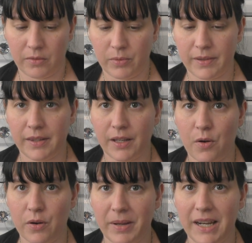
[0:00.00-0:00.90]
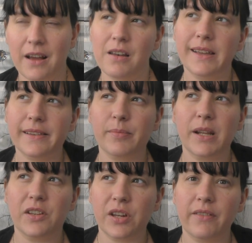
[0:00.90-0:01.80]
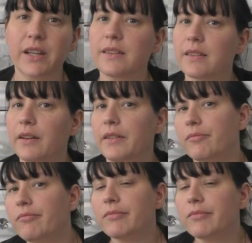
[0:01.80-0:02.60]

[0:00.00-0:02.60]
What's it going to be? Now, I like the smell of cherries, so